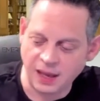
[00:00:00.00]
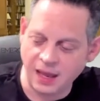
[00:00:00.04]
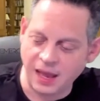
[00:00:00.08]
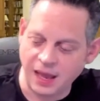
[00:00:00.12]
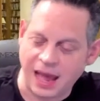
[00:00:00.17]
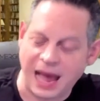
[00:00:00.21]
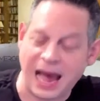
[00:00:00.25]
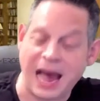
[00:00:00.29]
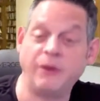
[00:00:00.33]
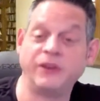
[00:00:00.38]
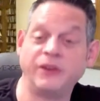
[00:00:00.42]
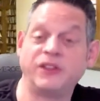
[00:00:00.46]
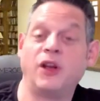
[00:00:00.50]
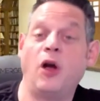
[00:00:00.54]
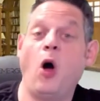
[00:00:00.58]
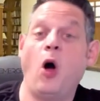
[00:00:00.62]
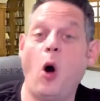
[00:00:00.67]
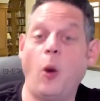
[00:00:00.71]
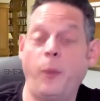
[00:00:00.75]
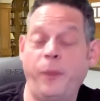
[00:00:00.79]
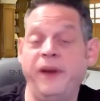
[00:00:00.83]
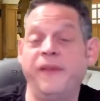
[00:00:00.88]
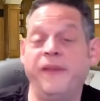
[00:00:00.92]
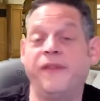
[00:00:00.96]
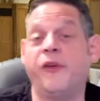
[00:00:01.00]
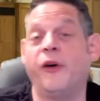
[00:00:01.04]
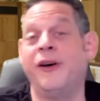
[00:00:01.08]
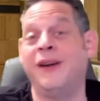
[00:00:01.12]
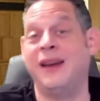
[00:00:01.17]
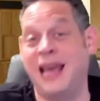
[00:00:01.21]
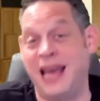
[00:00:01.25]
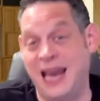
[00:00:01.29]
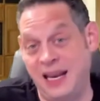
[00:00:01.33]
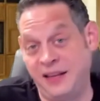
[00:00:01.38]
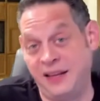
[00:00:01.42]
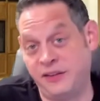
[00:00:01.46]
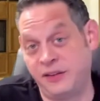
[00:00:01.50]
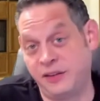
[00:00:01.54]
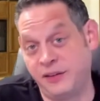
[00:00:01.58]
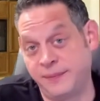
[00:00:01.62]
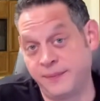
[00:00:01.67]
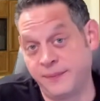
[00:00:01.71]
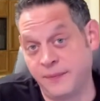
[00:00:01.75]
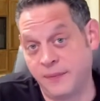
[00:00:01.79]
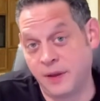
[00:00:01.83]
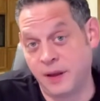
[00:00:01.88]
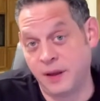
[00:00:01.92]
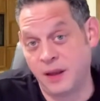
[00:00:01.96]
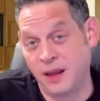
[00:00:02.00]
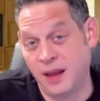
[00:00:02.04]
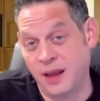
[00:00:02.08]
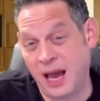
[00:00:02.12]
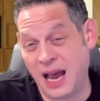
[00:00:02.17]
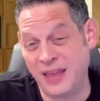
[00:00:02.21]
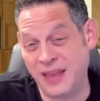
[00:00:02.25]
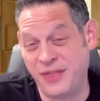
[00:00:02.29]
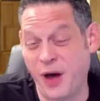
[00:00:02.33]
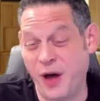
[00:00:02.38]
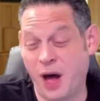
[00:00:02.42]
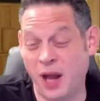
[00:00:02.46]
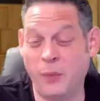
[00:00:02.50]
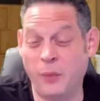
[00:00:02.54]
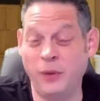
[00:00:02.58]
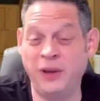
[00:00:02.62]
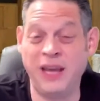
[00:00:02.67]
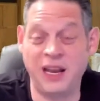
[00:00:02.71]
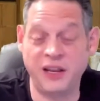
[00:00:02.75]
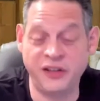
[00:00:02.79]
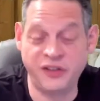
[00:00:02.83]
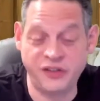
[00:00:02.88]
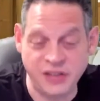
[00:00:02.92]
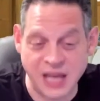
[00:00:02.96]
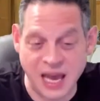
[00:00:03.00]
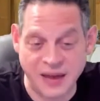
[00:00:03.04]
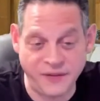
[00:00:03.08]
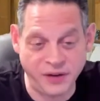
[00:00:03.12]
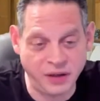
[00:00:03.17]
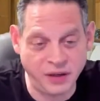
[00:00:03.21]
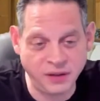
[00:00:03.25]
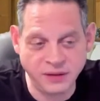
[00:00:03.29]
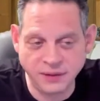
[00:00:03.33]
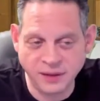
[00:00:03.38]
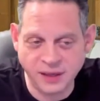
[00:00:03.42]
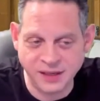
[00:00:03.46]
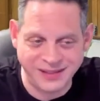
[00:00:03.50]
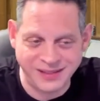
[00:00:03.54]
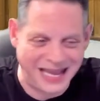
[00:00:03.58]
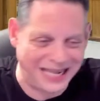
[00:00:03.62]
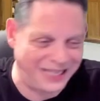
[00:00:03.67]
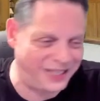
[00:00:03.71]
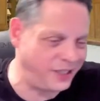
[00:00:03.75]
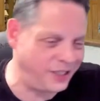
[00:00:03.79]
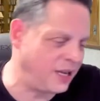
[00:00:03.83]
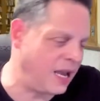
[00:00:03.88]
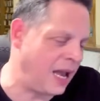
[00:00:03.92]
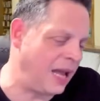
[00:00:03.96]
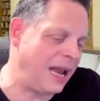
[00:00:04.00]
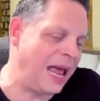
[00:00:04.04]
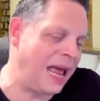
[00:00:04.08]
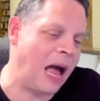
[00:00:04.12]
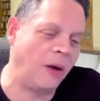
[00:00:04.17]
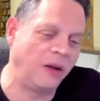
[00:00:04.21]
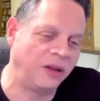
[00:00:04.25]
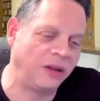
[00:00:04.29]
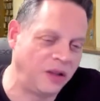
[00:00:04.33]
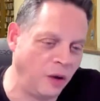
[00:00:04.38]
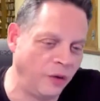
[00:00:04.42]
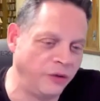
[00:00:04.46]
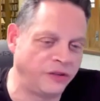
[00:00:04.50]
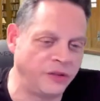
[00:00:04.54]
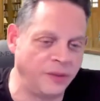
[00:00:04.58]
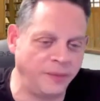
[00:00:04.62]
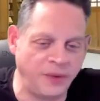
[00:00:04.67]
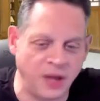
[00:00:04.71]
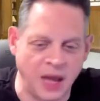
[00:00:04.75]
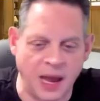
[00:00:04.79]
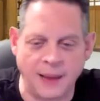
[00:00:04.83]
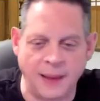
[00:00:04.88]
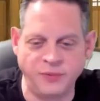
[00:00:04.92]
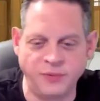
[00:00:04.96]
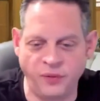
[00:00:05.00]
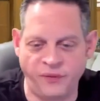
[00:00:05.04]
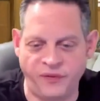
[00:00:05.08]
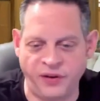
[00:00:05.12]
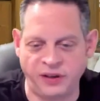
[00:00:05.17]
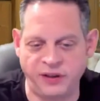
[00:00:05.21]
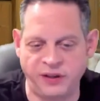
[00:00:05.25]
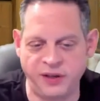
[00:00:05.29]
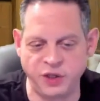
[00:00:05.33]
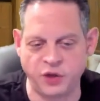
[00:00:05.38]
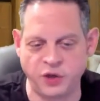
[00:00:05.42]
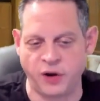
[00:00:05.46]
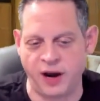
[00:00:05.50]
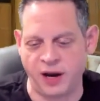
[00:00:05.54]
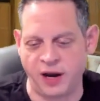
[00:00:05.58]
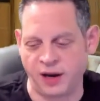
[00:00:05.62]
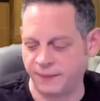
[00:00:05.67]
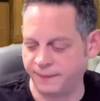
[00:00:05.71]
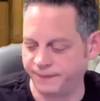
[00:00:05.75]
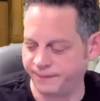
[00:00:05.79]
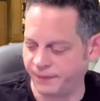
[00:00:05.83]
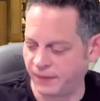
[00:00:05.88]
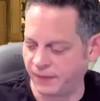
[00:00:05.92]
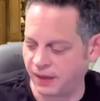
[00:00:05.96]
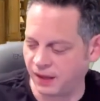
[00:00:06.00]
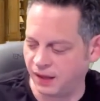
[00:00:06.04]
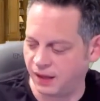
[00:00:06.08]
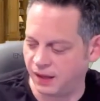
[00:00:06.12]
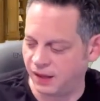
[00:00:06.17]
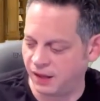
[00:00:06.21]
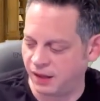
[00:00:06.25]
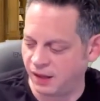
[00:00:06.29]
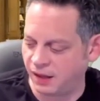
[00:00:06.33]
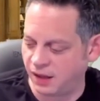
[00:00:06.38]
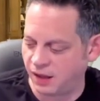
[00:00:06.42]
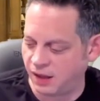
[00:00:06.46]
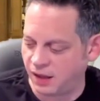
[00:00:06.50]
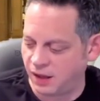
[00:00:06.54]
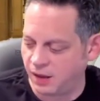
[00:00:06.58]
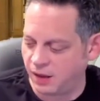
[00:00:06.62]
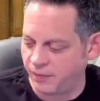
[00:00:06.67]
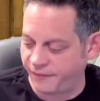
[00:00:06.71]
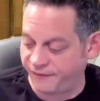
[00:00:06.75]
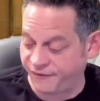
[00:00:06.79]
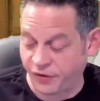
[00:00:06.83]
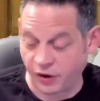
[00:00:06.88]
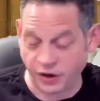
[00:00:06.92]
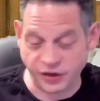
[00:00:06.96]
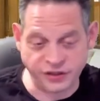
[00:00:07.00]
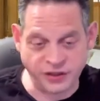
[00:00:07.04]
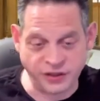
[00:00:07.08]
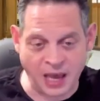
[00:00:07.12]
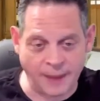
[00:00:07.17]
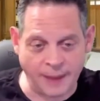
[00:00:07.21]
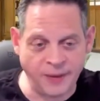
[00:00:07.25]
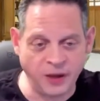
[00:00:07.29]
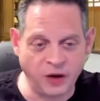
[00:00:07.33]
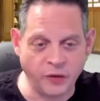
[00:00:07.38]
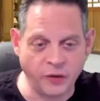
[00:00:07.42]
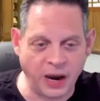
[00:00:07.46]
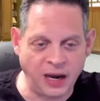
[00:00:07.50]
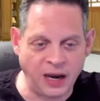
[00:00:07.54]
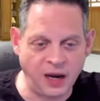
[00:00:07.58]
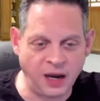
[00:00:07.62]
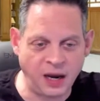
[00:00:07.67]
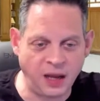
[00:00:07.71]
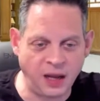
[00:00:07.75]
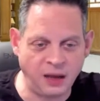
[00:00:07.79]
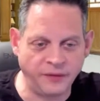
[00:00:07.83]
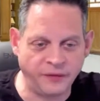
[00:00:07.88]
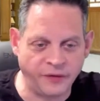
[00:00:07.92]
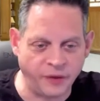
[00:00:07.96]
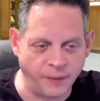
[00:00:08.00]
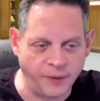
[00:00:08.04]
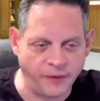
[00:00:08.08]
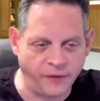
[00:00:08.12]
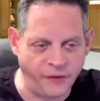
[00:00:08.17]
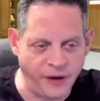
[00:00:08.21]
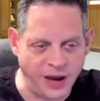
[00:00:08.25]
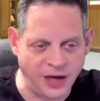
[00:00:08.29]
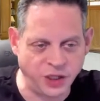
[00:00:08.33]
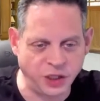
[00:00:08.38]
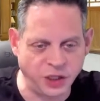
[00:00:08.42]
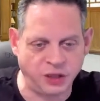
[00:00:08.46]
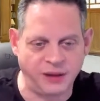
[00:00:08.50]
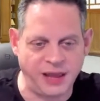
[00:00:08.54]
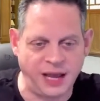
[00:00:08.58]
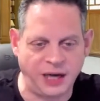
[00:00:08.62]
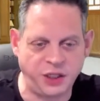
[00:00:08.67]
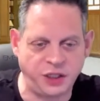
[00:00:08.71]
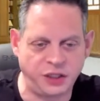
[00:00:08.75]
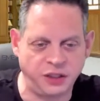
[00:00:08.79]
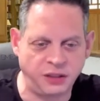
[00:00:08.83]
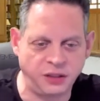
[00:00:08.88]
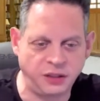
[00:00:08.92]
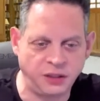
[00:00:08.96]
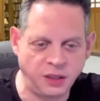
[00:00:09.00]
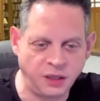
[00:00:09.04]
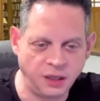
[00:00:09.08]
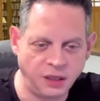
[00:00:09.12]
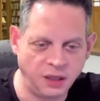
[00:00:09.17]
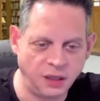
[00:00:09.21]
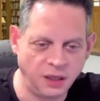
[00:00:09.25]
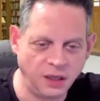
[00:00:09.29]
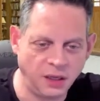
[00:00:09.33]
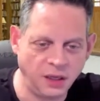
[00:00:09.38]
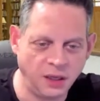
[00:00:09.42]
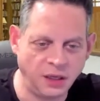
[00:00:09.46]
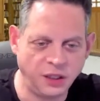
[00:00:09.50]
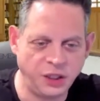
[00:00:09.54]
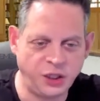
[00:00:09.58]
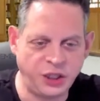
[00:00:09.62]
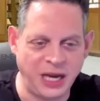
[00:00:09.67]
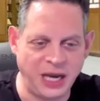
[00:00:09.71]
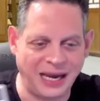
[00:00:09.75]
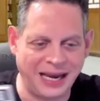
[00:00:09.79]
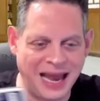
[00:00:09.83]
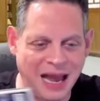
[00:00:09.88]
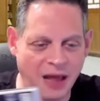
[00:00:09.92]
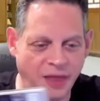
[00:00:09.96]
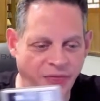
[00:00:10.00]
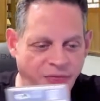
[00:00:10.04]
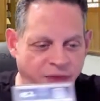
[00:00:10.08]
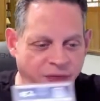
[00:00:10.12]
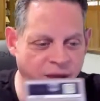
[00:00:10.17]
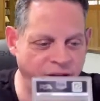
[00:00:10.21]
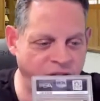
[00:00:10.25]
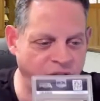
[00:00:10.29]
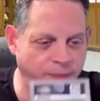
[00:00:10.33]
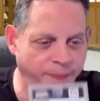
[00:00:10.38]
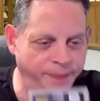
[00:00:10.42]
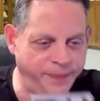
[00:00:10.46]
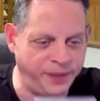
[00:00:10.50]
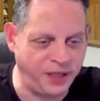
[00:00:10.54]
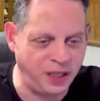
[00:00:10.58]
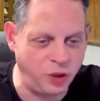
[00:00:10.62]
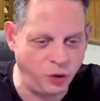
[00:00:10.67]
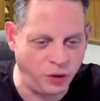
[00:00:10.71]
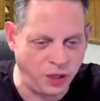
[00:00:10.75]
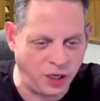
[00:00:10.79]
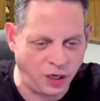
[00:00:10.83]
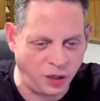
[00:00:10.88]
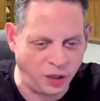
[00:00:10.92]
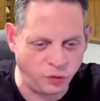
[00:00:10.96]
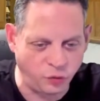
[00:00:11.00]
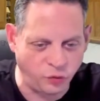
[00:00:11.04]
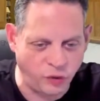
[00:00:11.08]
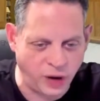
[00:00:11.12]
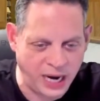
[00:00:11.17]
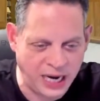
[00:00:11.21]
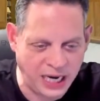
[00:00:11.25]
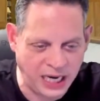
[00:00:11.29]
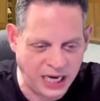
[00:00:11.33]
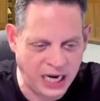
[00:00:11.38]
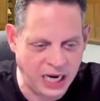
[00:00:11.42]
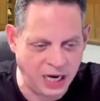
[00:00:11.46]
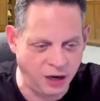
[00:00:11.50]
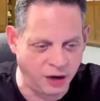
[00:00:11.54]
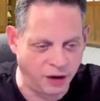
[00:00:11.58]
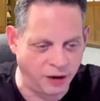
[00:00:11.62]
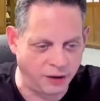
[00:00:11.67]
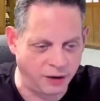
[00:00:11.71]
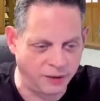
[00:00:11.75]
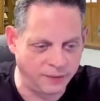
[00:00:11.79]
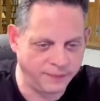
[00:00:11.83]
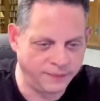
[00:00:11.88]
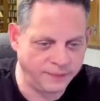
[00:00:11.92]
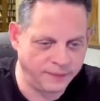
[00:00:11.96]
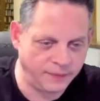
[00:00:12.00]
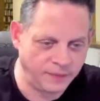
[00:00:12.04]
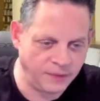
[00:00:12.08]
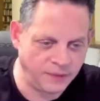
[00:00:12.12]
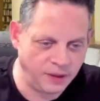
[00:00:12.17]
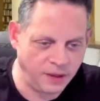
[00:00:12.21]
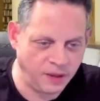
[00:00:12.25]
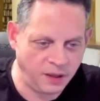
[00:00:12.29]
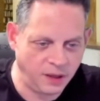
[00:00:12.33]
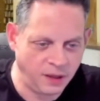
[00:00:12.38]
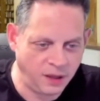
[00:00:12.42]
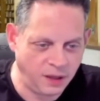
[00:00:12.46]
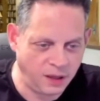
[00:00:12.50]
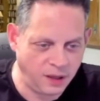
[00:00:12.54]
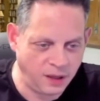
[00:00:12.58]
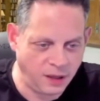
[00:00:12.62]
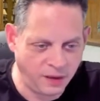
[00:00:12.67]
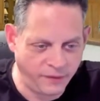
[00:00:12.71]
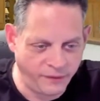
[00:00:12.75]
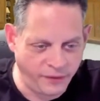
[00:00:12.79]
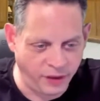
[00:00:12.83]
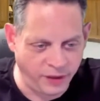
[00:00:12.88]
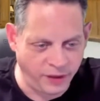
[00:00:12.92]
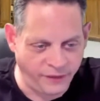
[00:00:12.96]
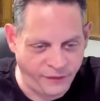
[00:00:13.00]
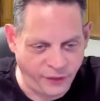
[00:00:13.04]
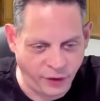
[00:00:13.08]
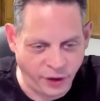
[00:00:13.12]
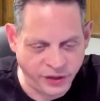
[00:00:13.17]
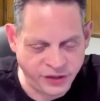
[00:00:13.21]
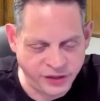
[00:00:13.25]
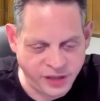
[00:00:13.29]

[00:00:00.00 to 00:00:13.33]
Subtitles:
I was hoping for an 8. I thought it would get a 7 because that's just kind of how it goes sometimes with vintage grading. First time I graded it from a fresh collection, check out this beauty right here for the first